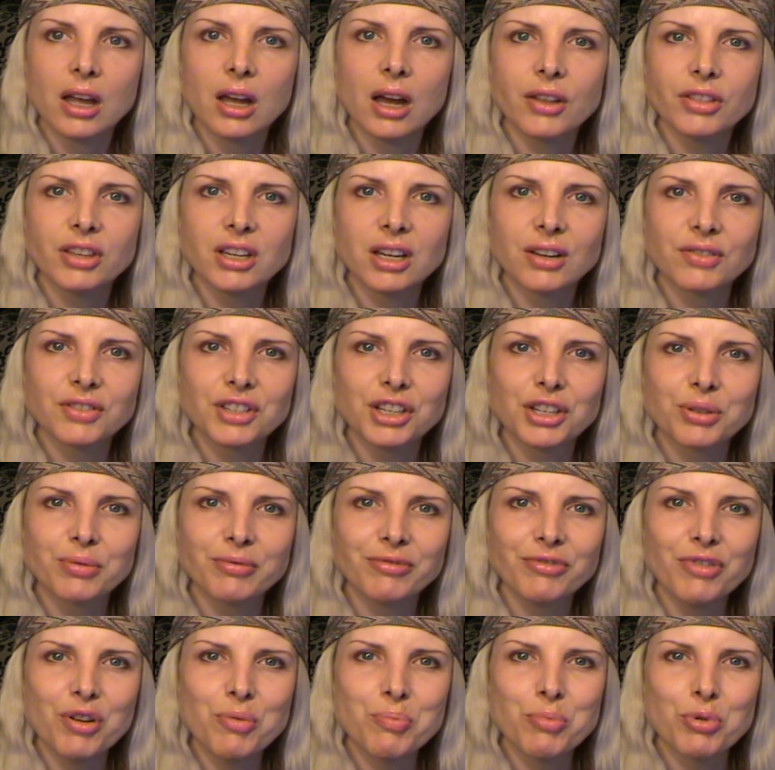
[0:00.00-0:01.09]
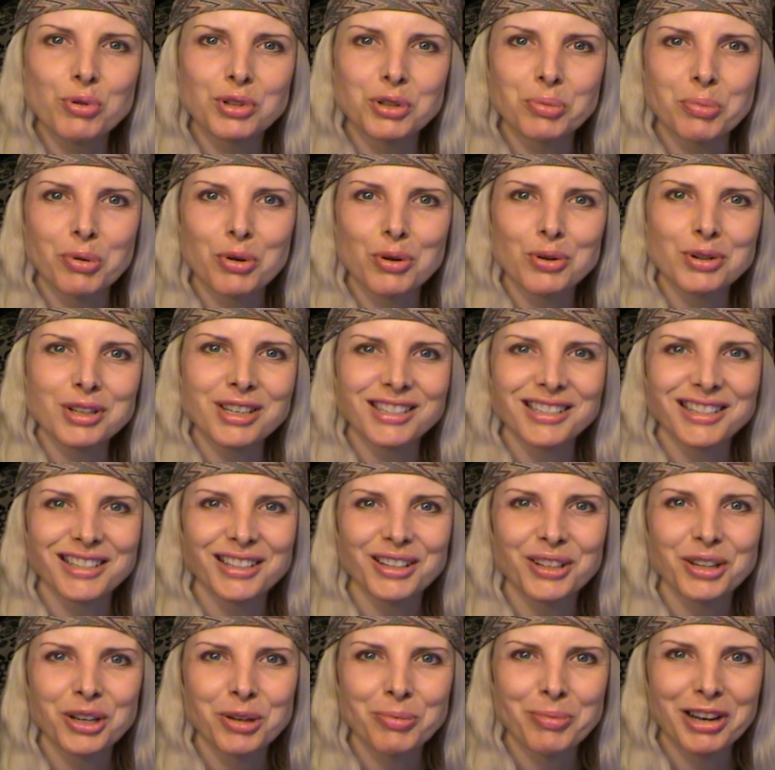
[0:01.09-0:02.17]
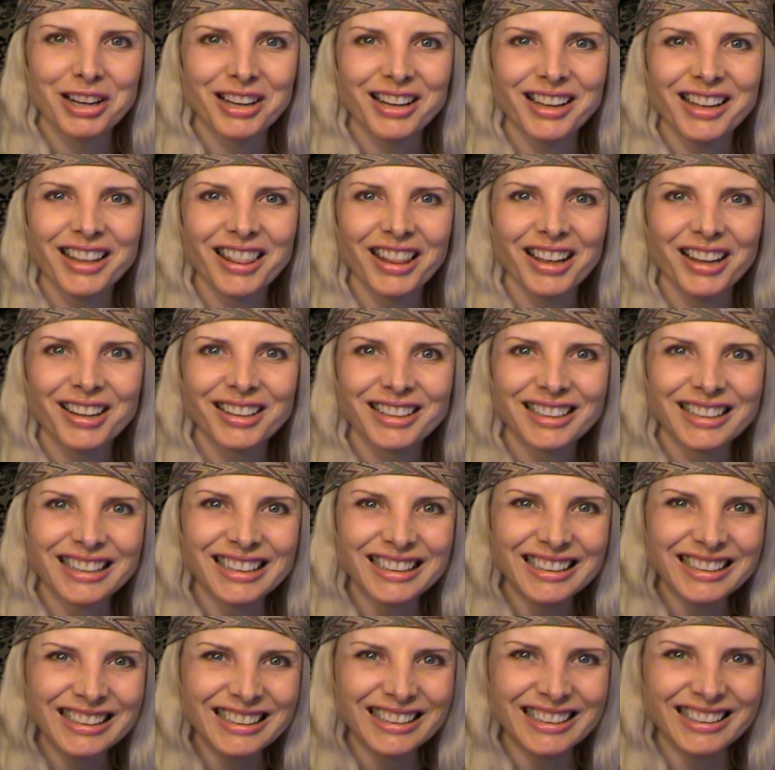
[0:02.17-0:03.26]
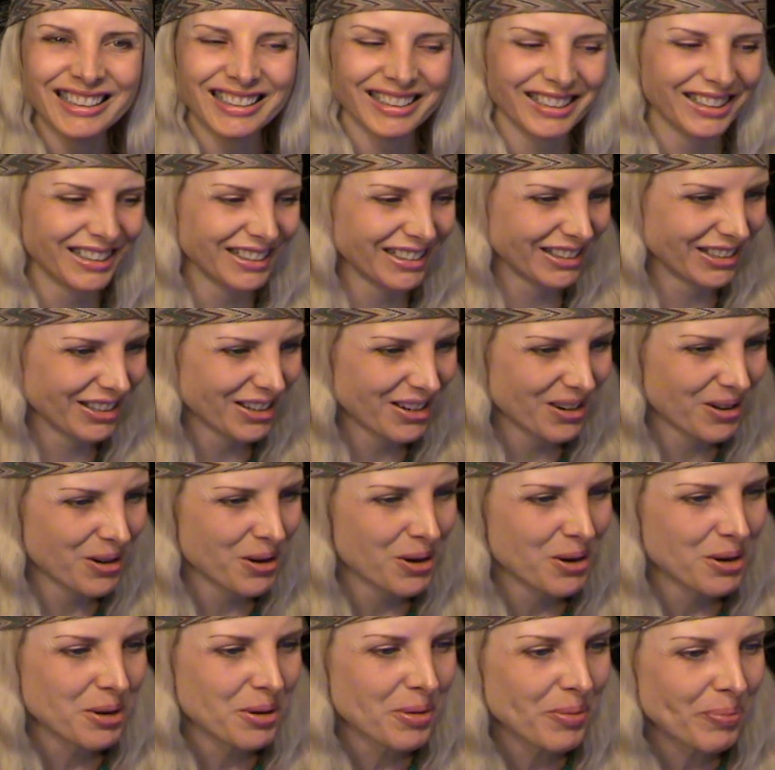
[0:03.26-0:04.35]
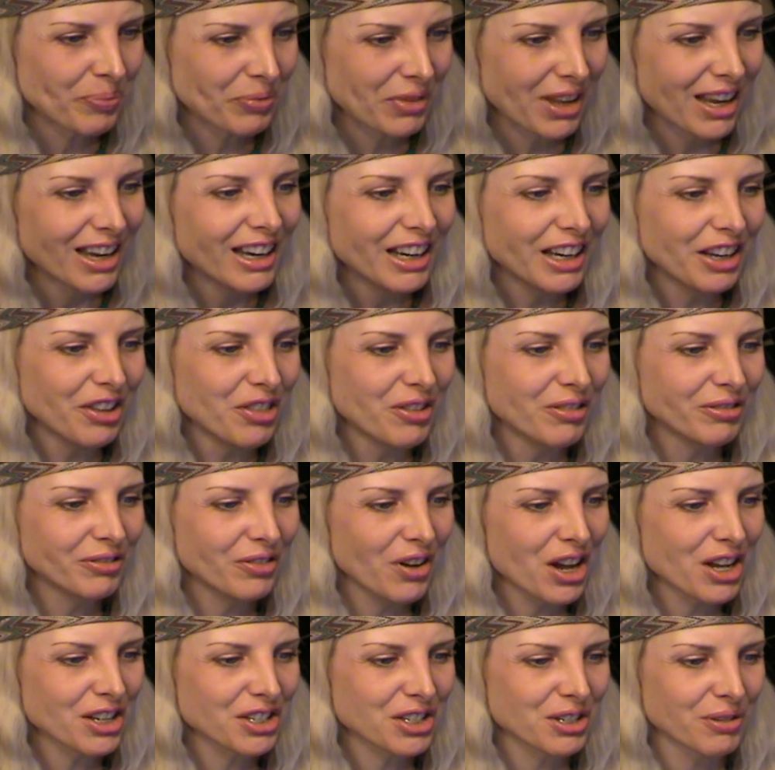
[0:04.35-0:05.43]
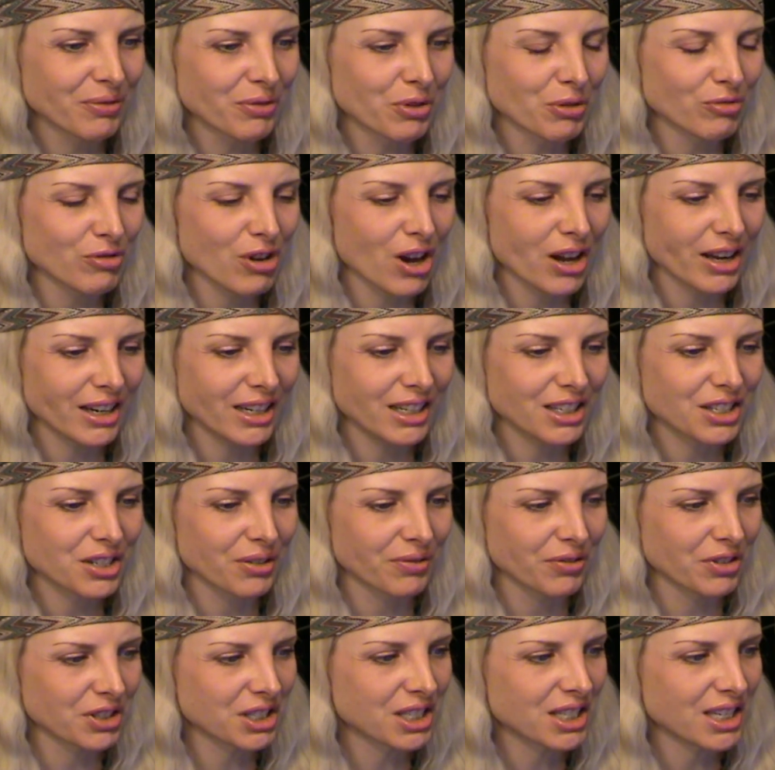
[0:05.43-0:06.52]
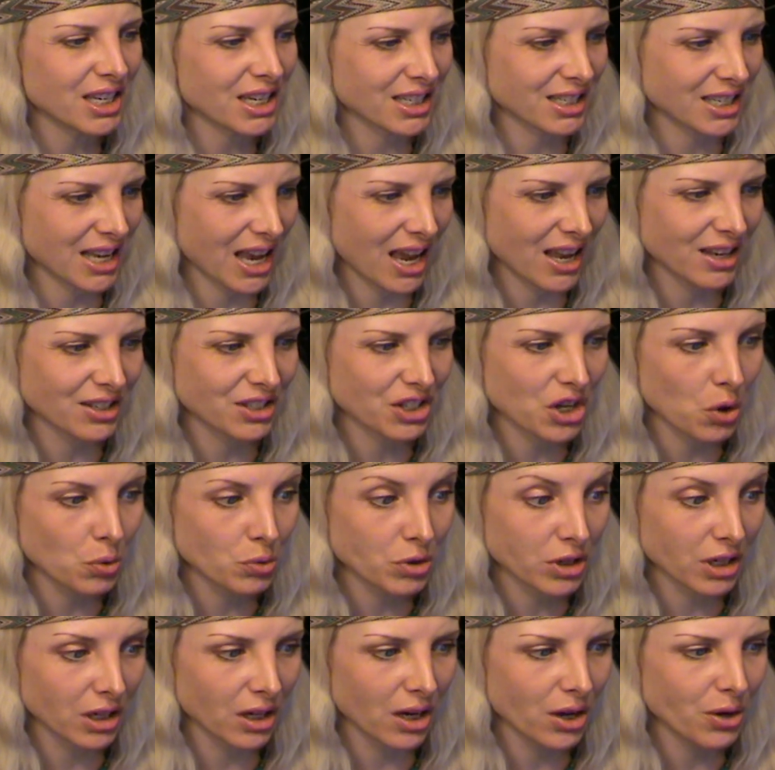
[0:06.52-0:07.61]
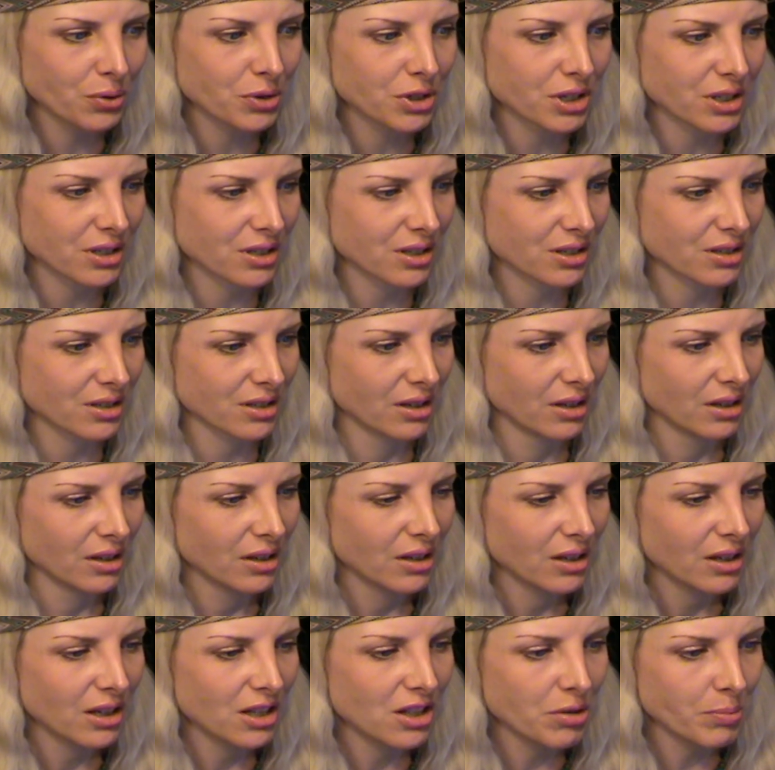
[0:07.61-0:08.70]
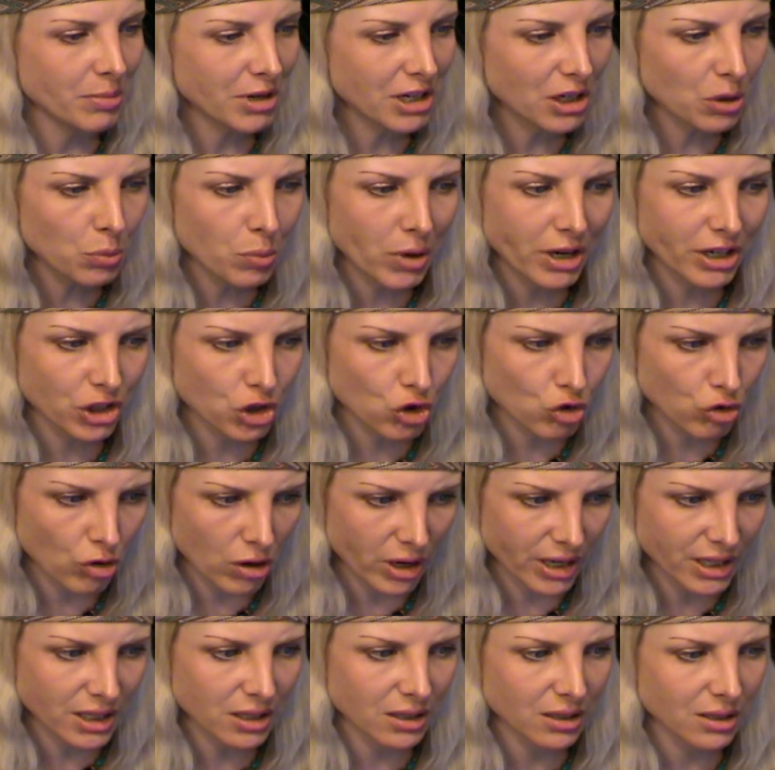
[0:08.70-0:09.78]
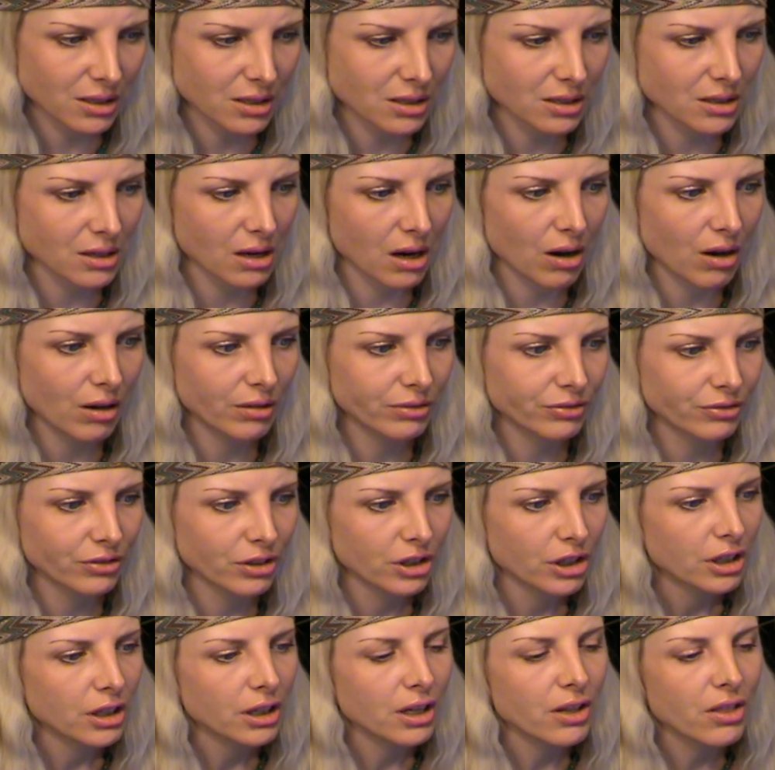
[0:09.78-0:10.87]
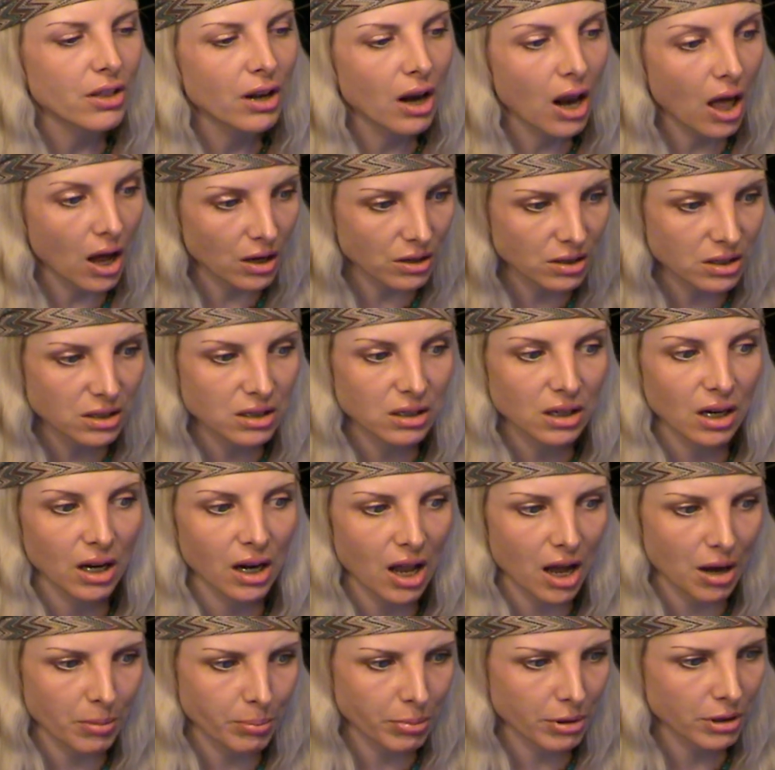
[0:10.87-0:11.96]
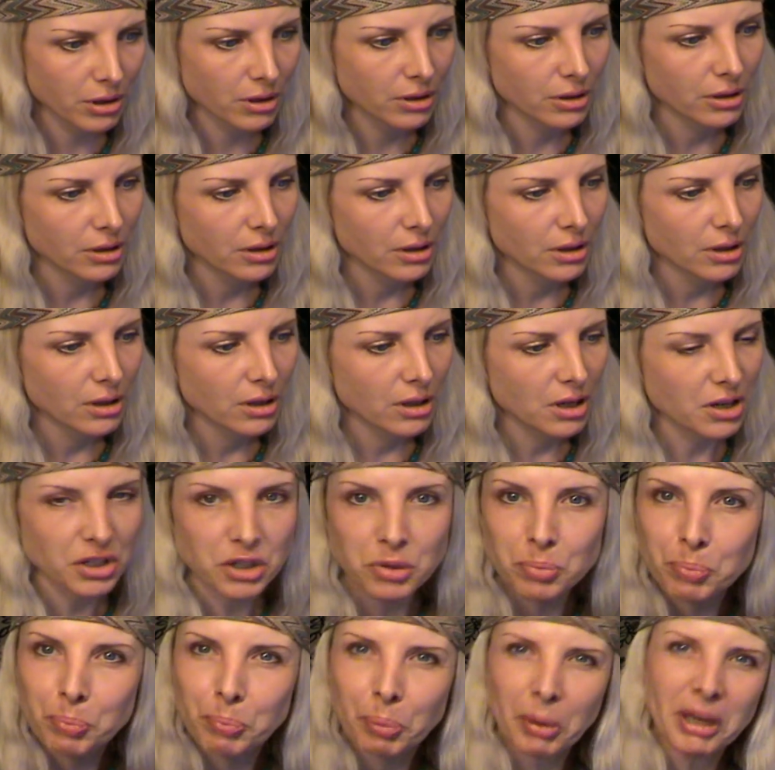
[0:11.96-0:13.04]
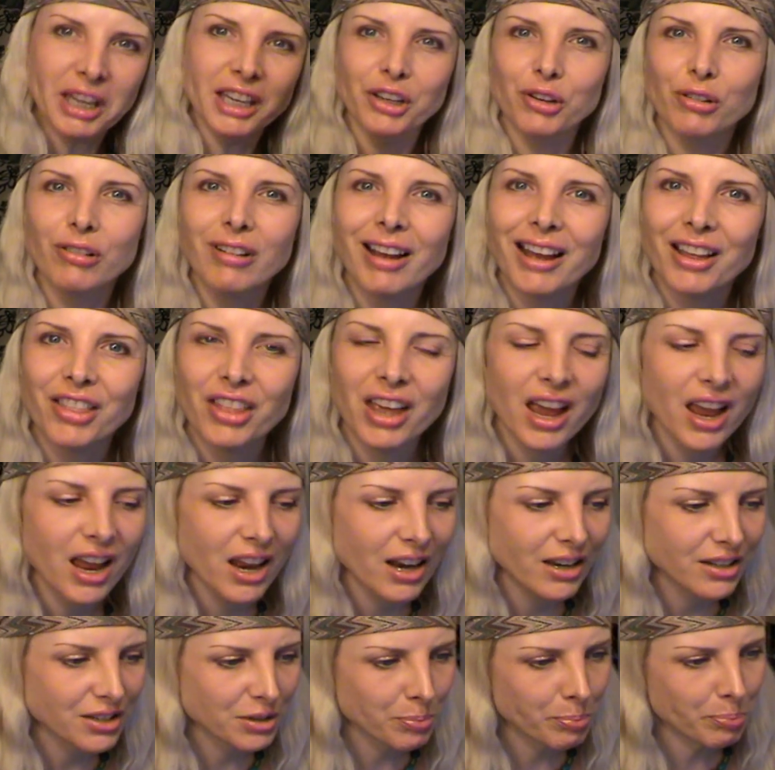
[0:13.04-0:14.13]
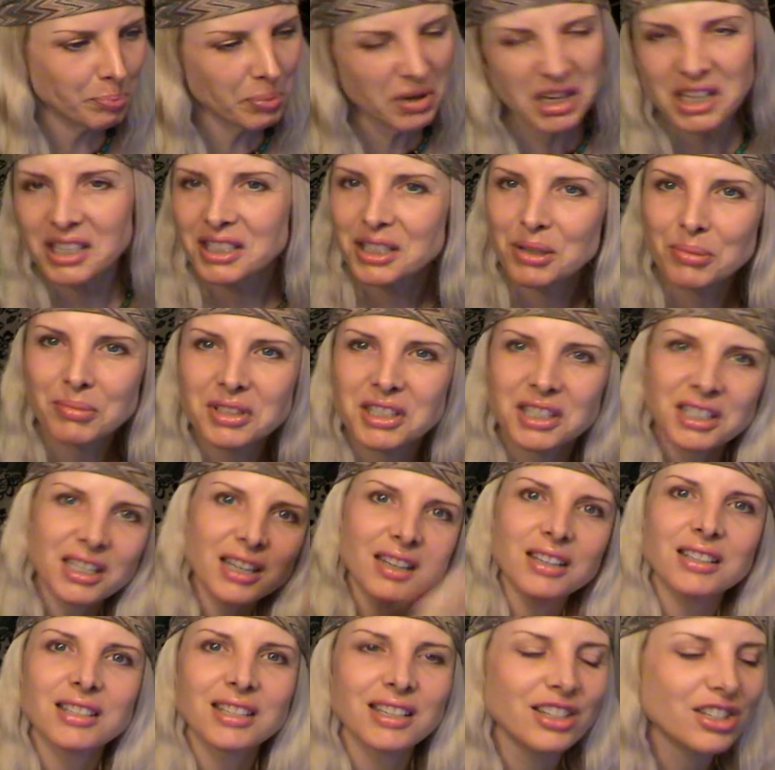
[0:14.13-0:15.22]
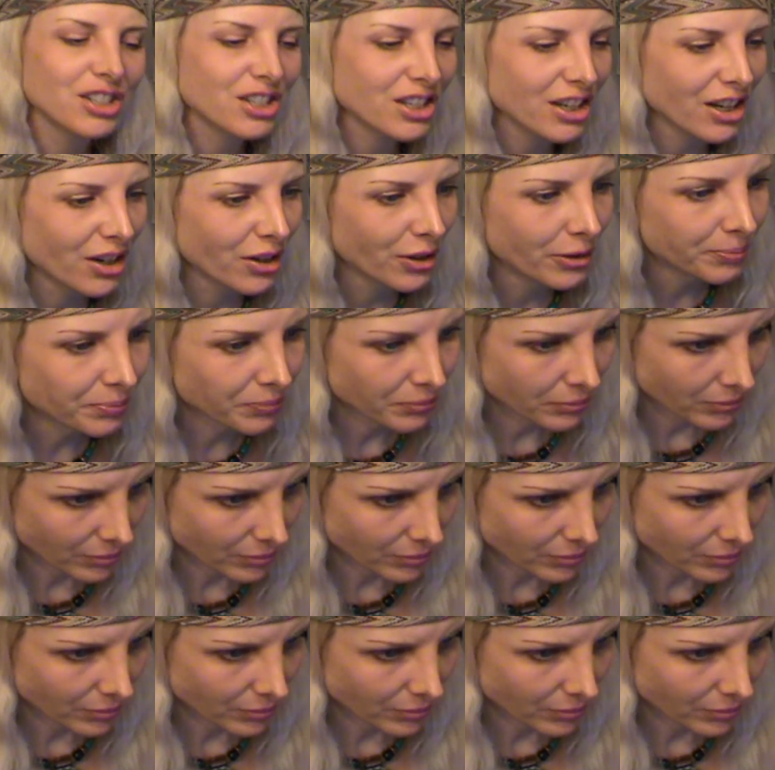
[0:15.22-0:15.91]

I think I've seen some football supporters that look a bit like that. In the first of the right of the 6 hands holding a lotus, in the middle one a trident staff, in the last a club. And to beat you round the head, to beat some sense into you.